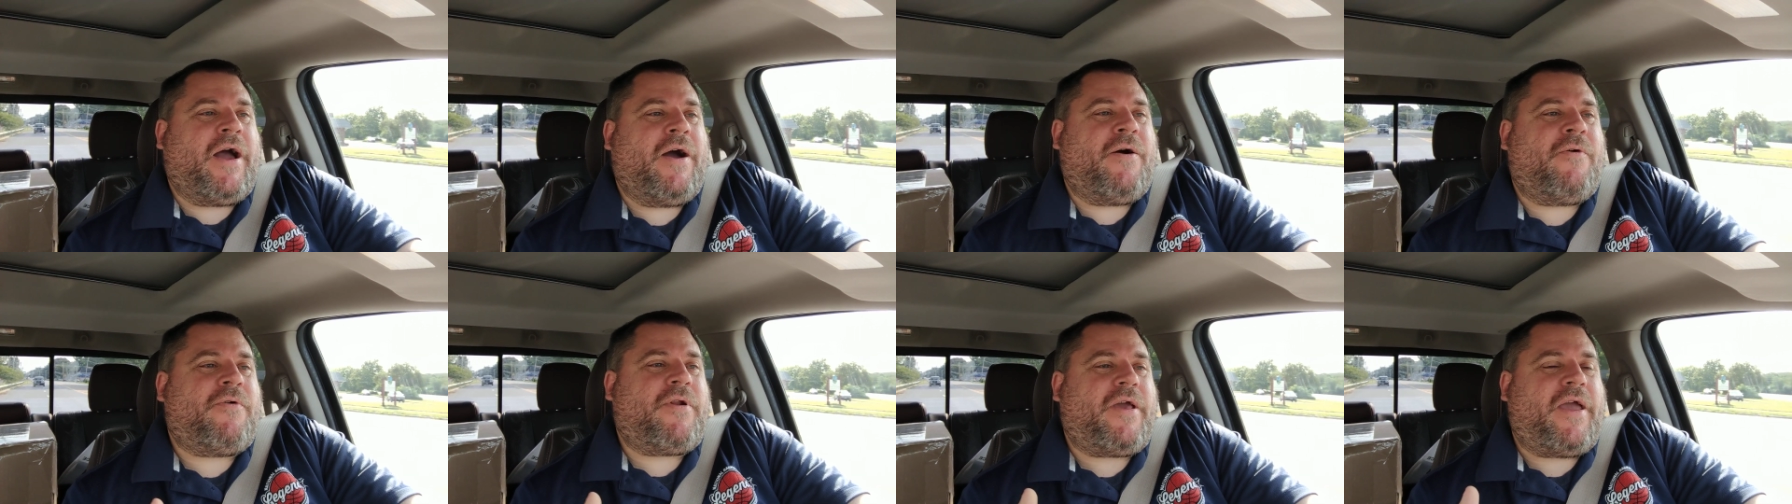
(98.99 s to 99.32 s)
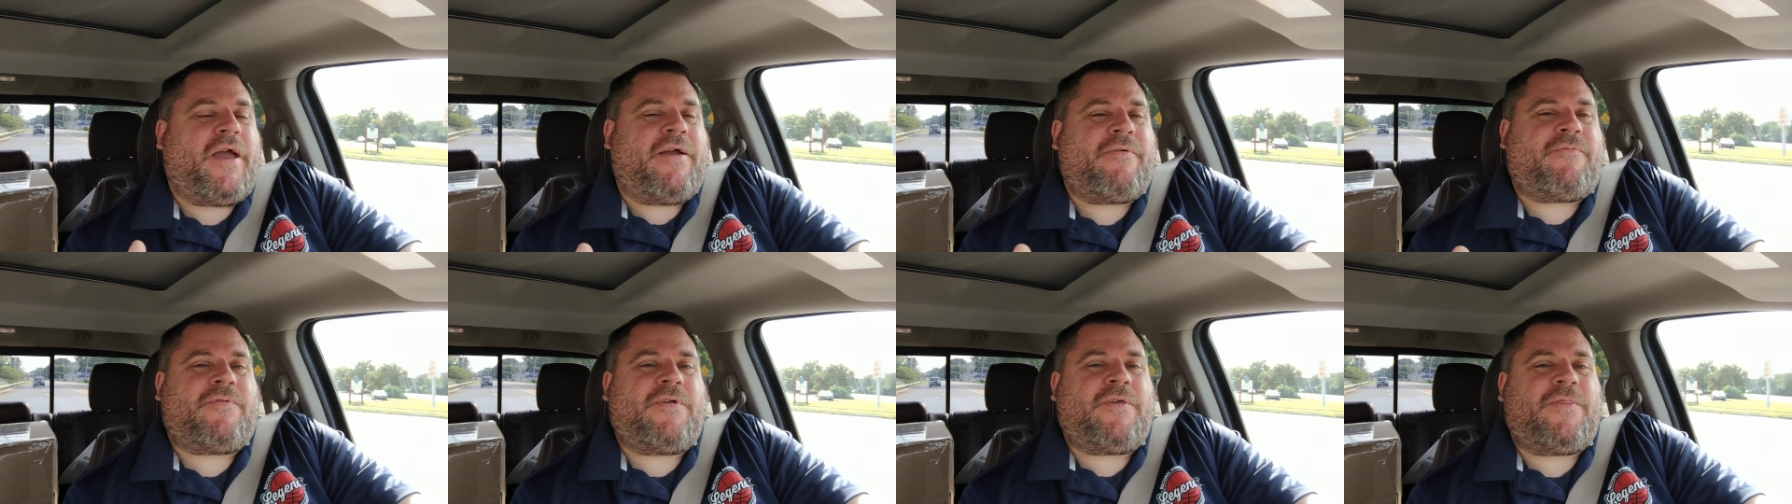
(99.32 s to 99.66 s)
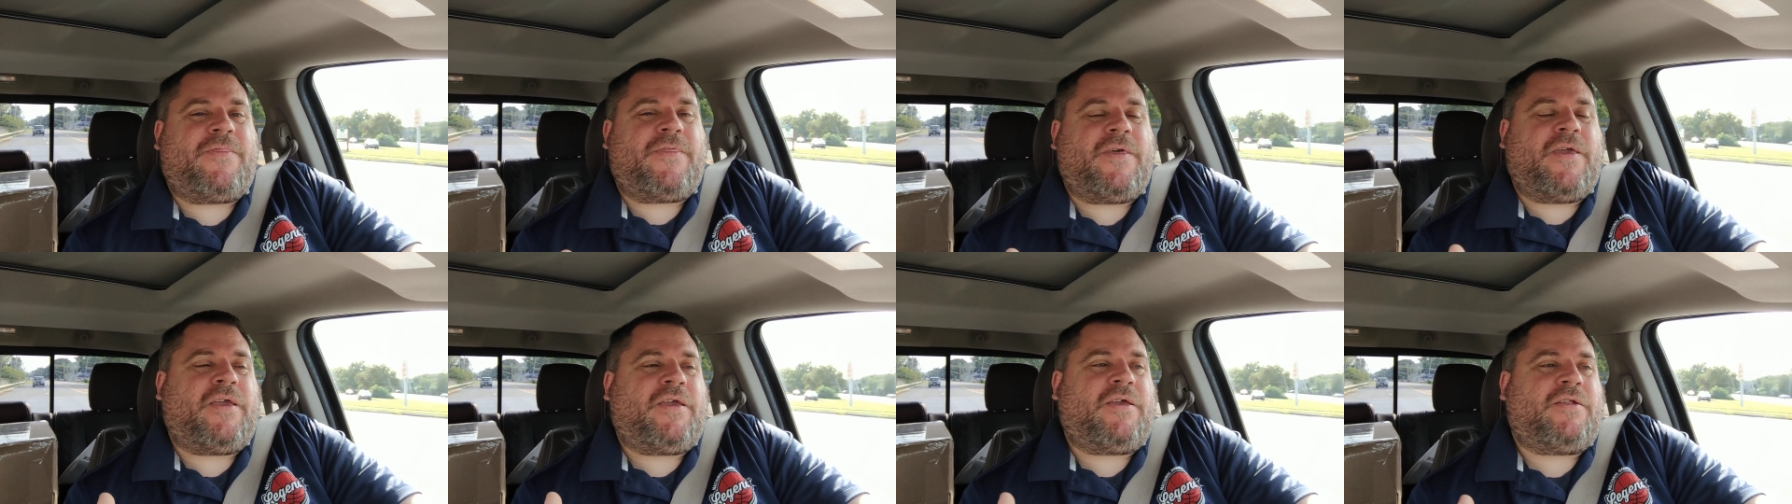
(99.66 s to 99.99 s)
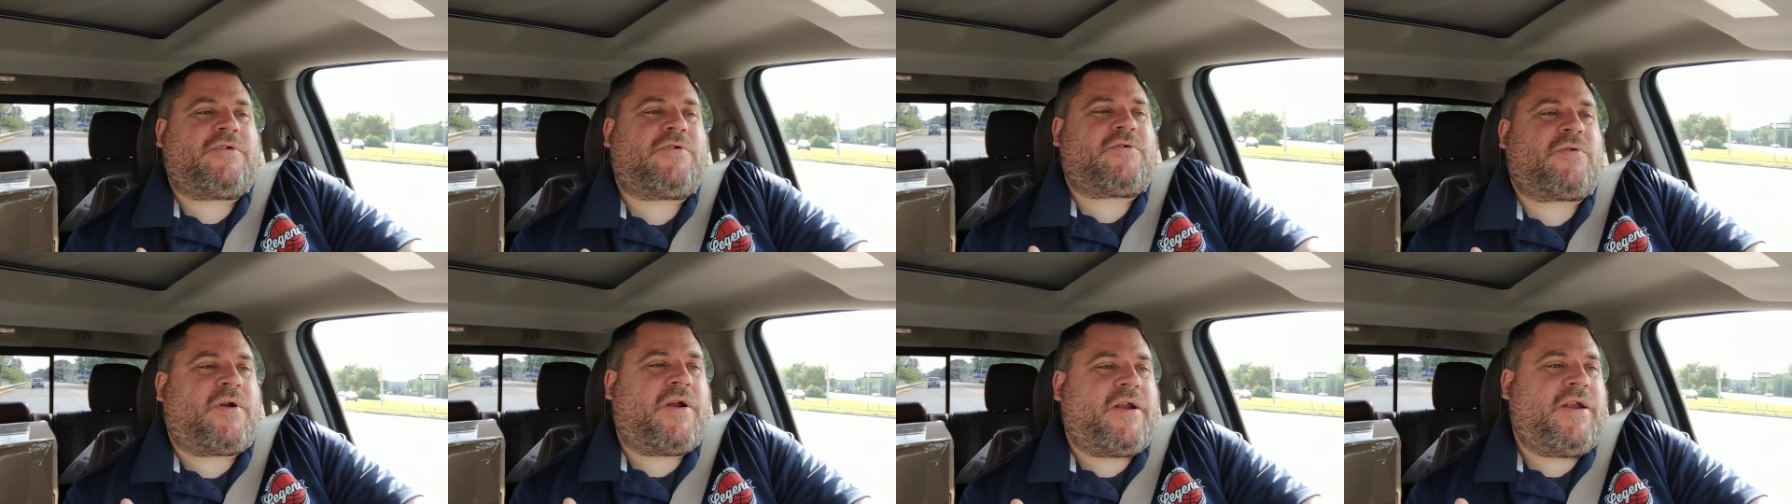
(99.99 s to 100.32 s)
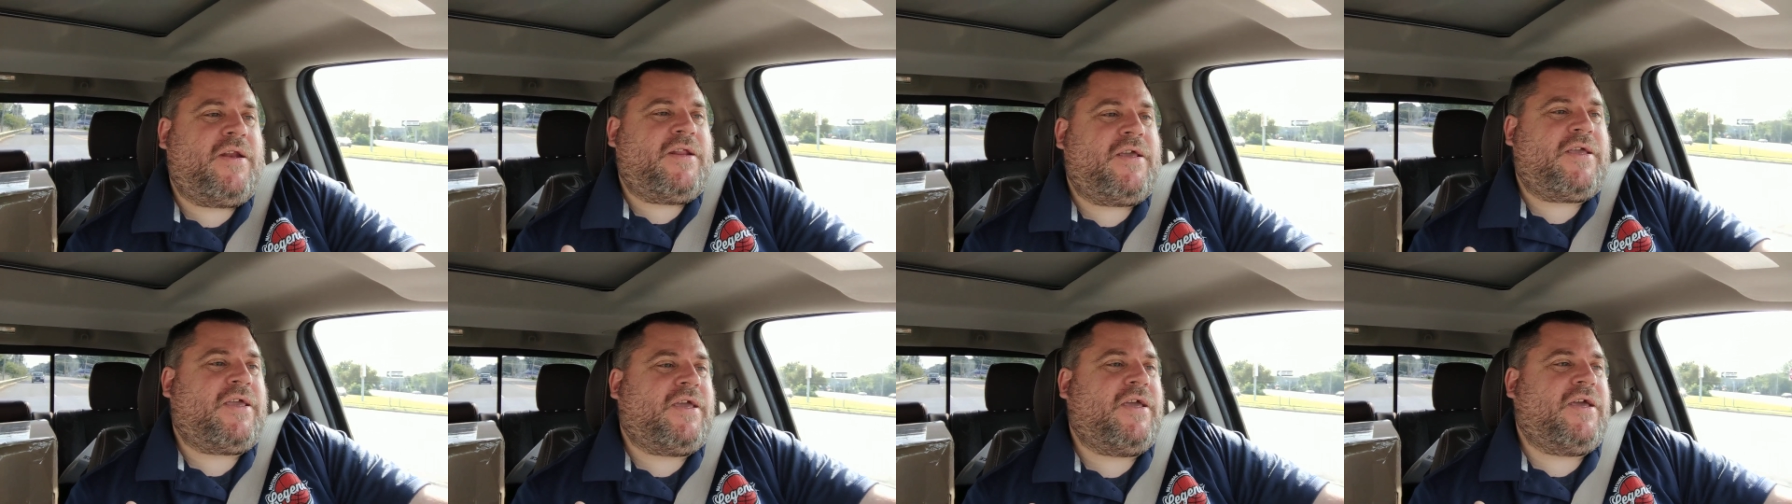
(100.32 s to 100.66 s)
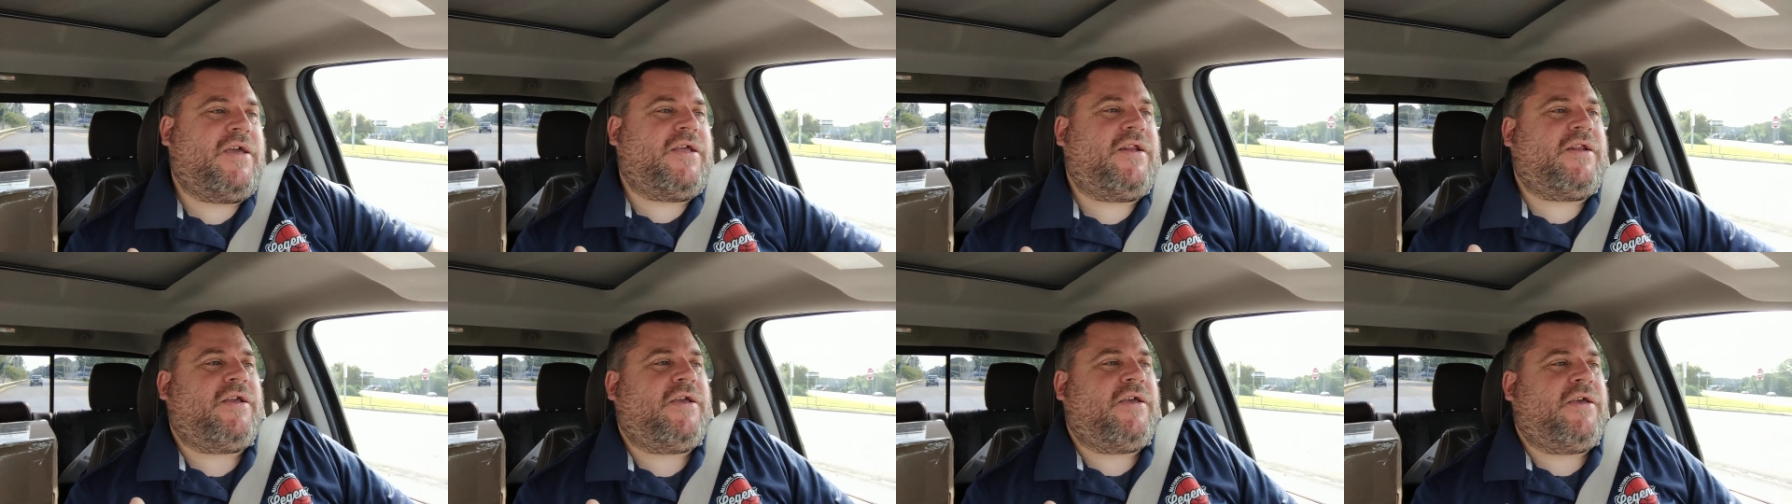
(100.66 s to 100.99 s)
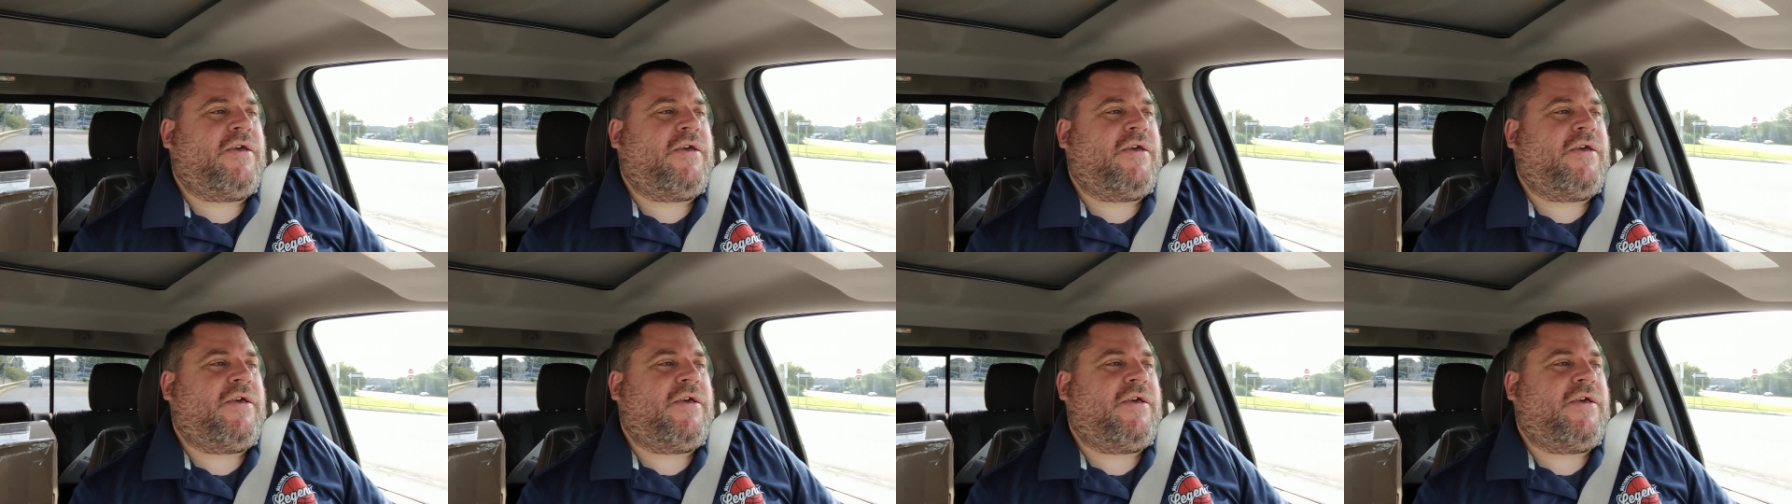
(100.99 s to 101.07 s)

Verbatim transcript: out everything and trying to get